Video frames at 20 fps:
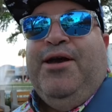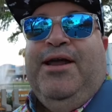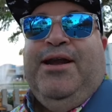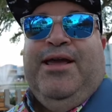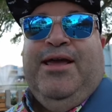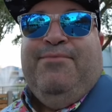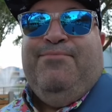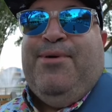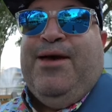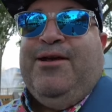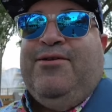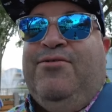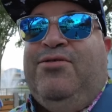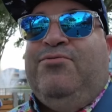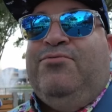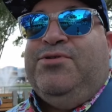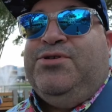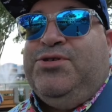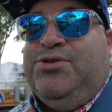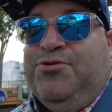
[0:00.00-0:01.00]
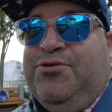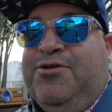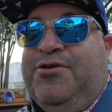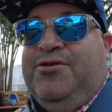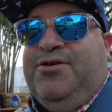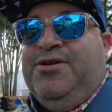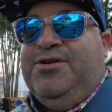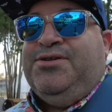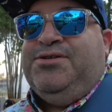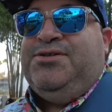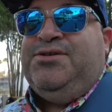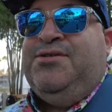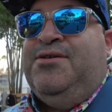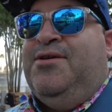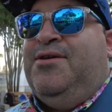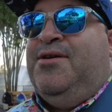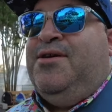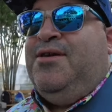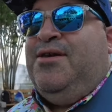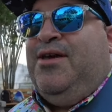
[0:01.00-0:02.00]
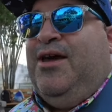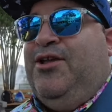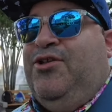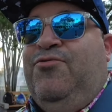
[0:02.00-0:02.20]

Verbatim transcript: going to head back to the resort because I